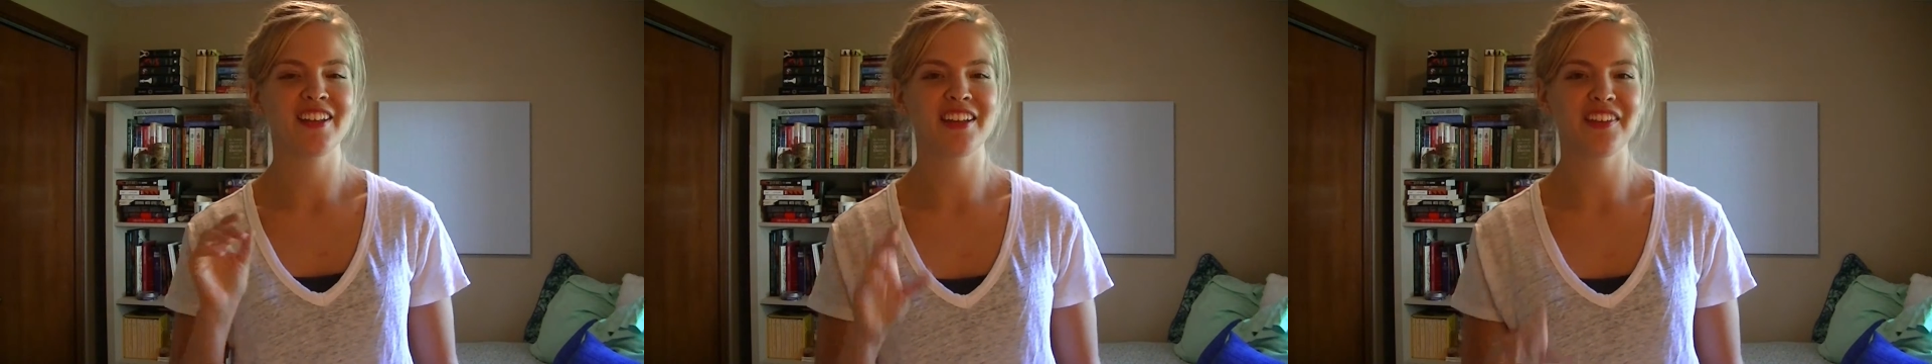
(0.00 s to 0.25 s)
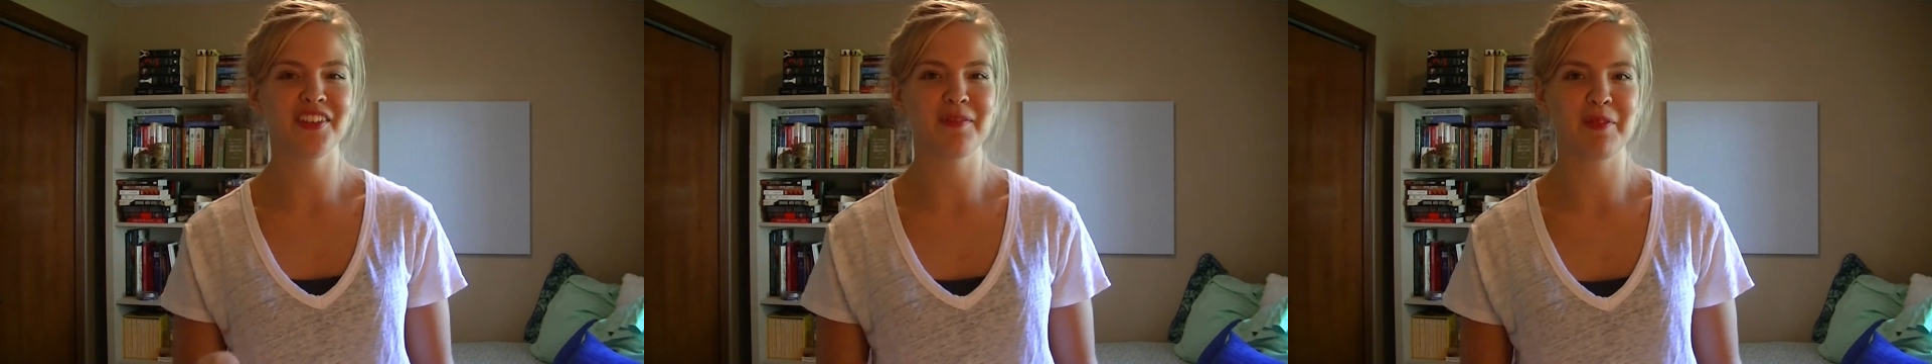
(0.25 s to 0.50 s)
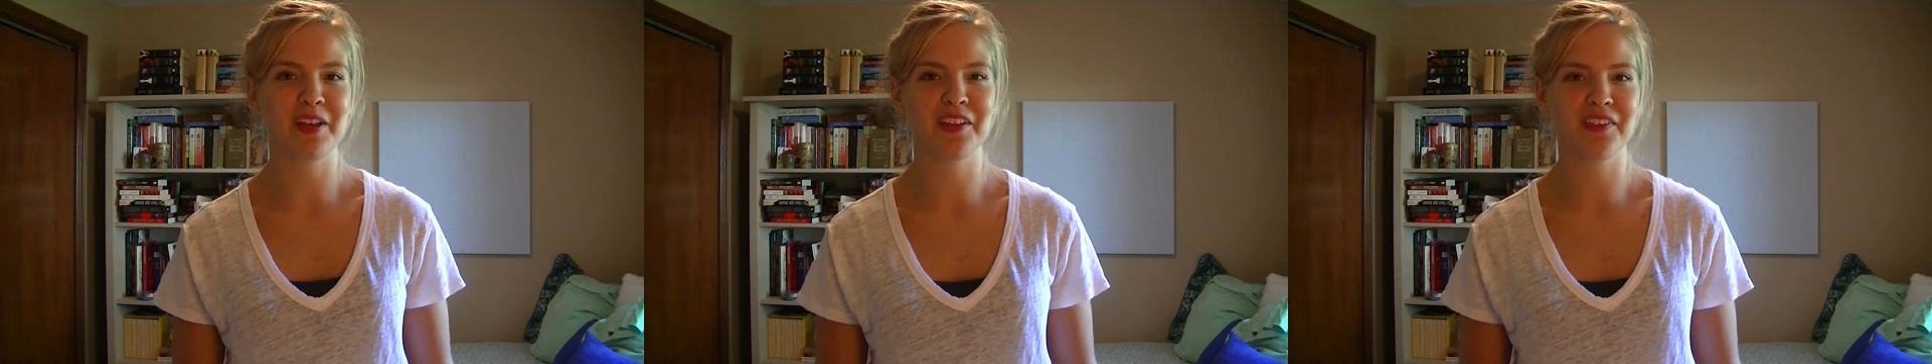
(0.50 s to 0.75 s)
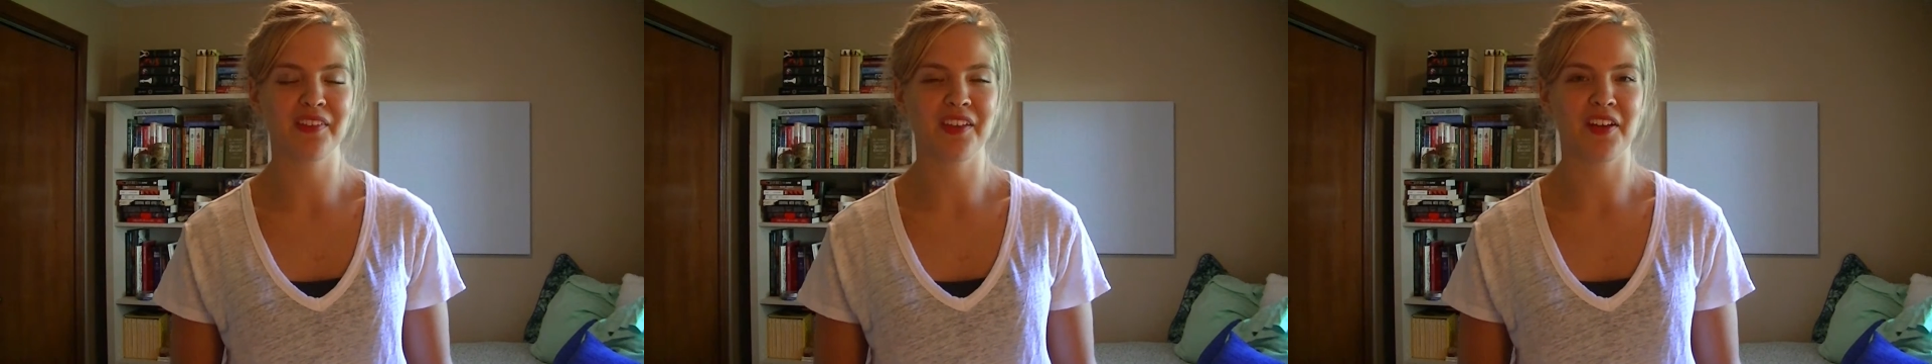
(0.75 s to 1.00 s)
does it
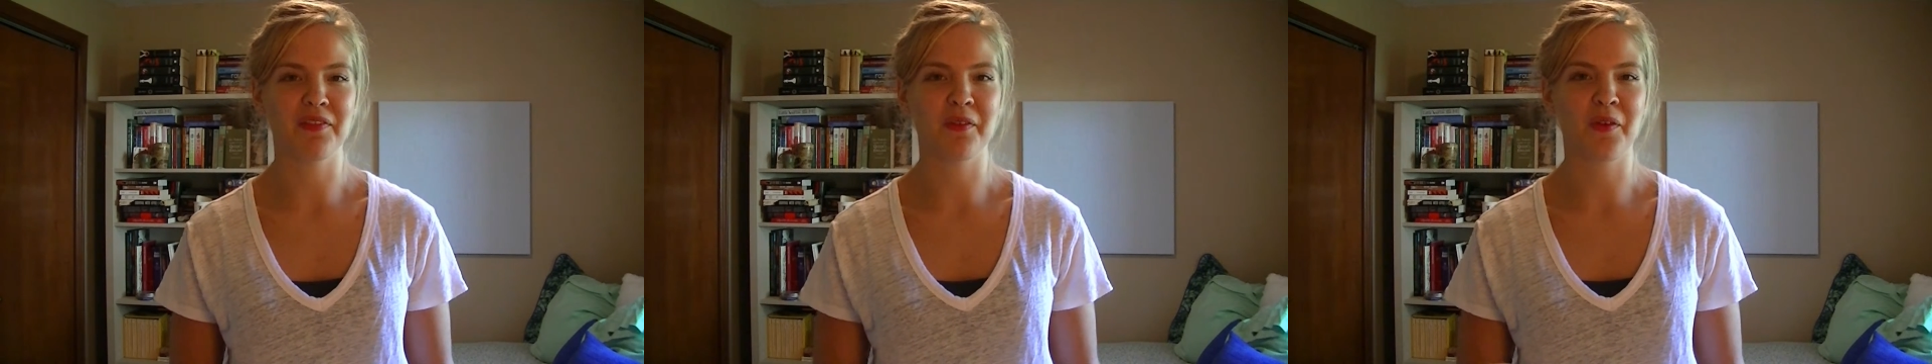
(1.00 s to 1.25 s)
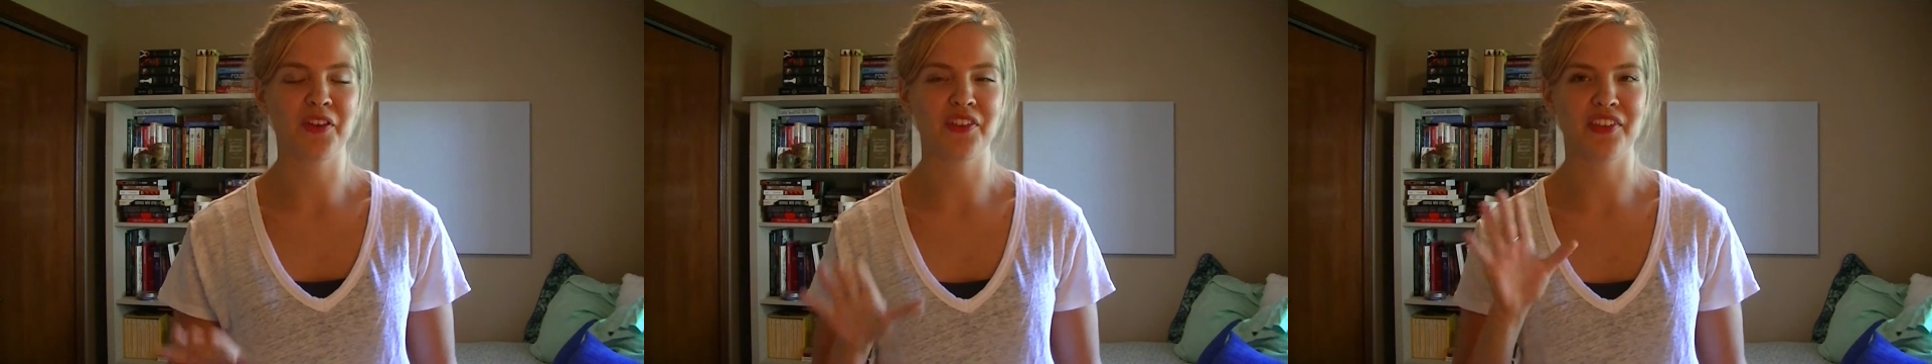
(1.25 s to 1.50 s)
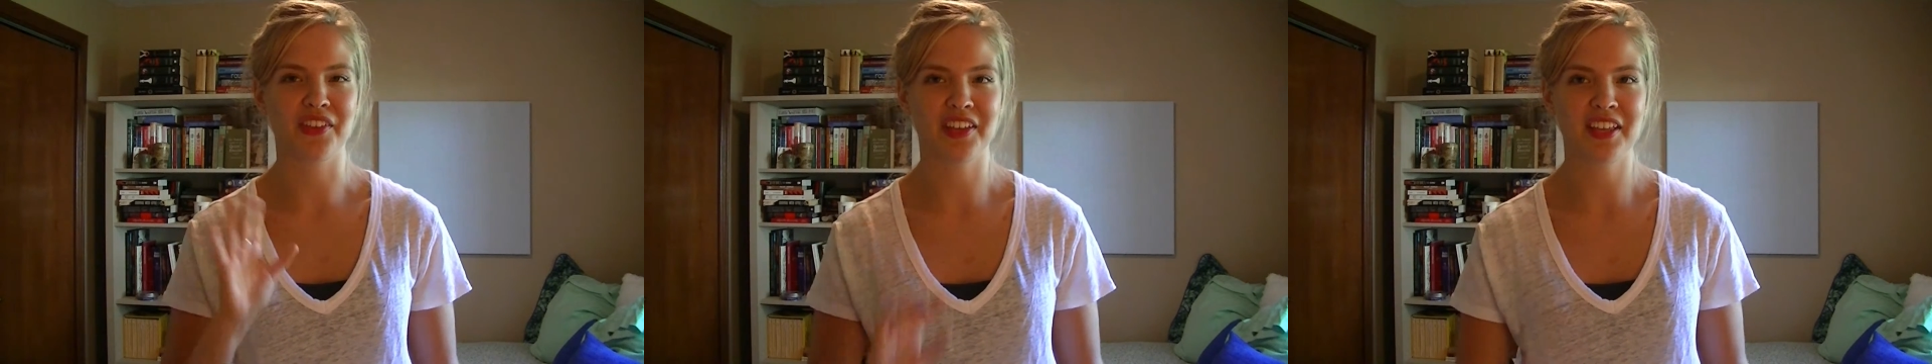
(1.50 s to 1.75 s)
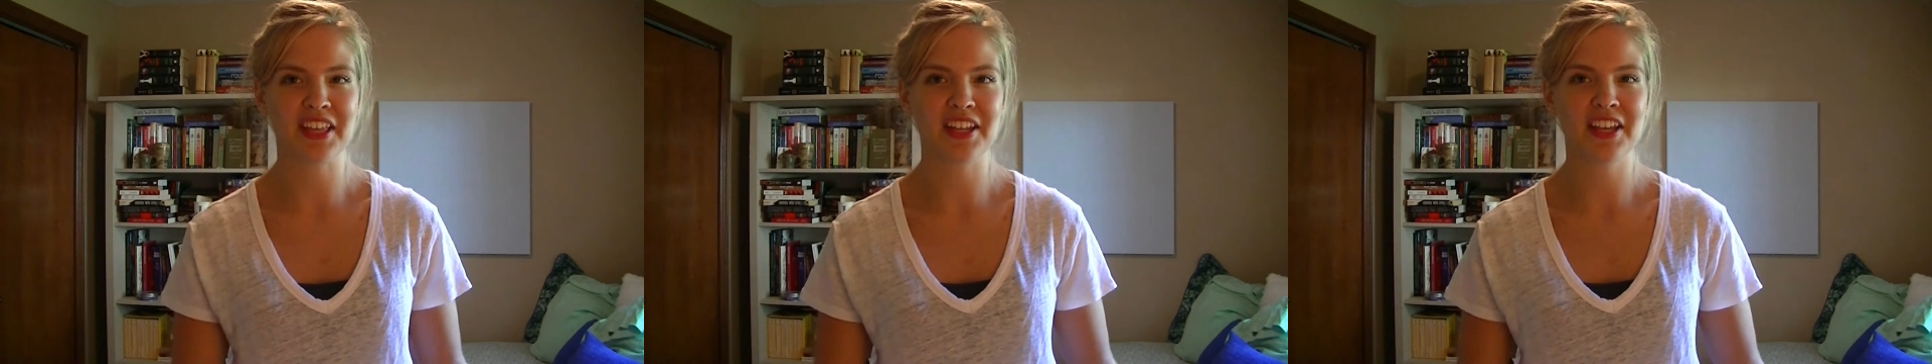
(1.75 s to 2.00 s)
because, of course, as a
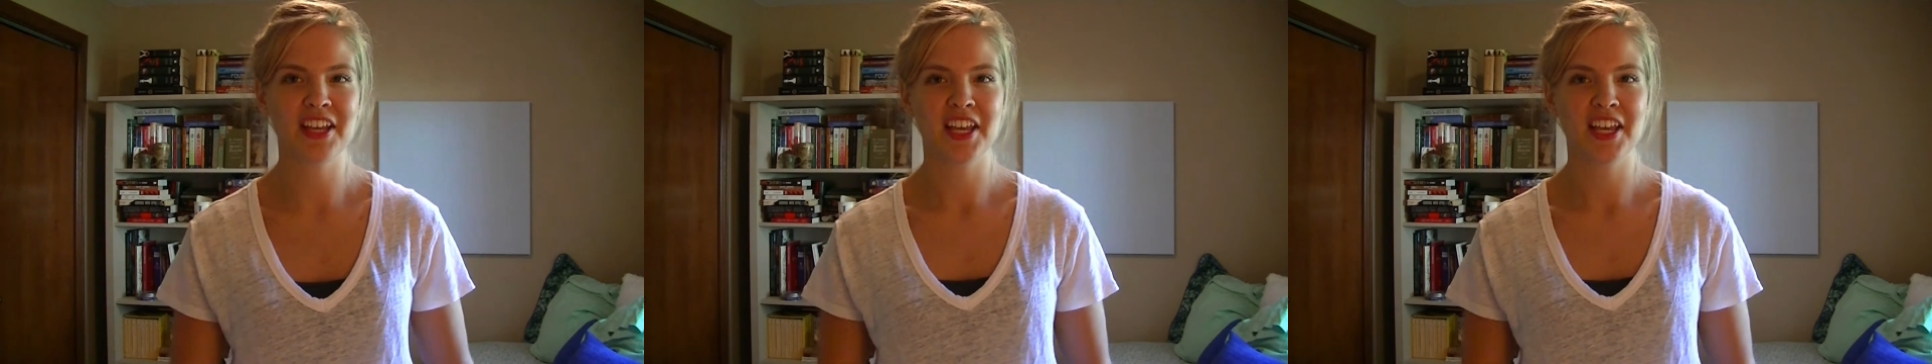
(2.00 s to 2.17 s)
kid,